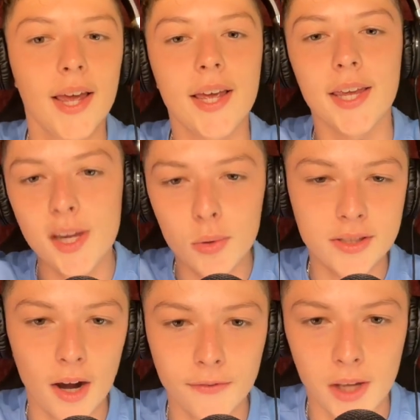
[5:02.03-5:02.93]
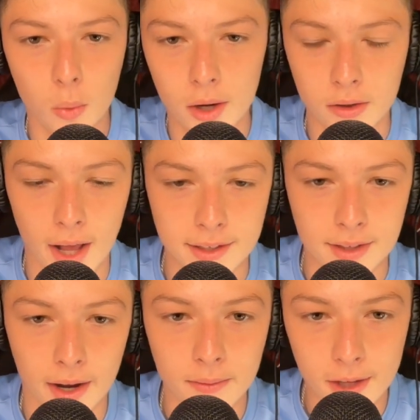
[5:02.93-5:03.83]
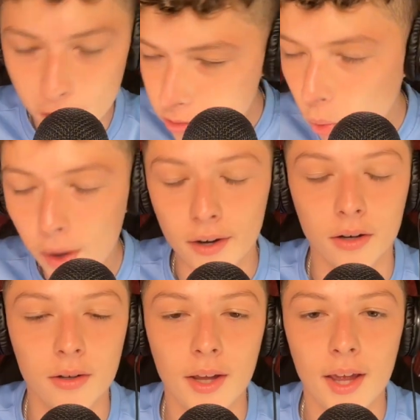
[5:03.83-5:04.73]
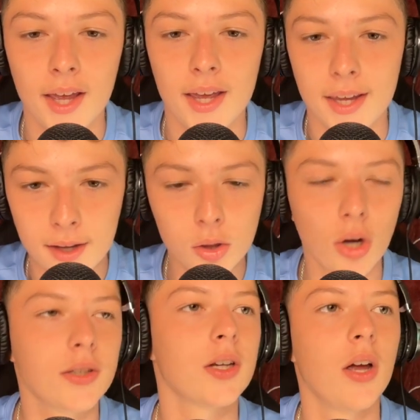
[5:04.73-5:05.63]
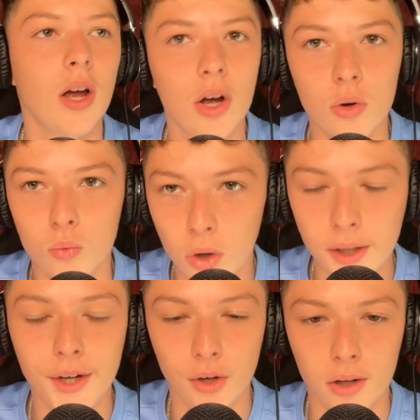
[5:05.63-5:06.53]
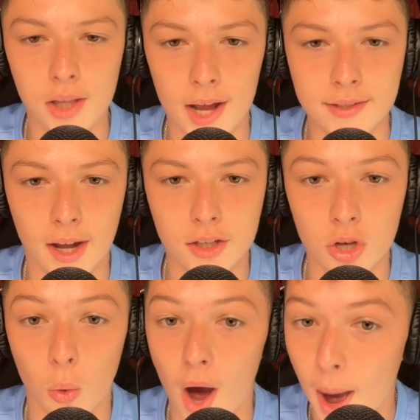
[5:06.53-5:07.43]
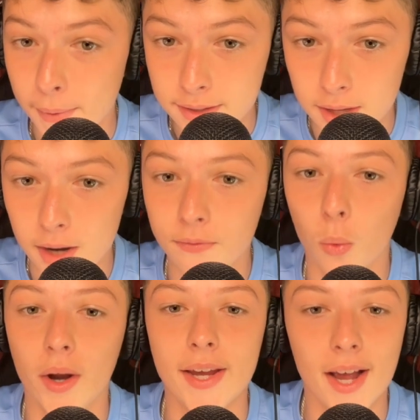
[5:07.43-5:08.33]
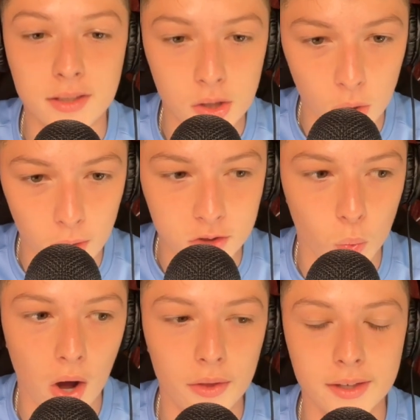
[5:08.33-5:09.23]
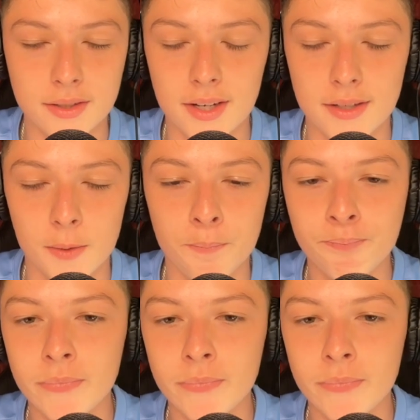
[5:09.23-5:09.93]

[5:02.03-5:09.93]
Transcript: He was definitely a winner last night. He was a winner. He looked really good last night. So I'm excited for what he has to do as well this season.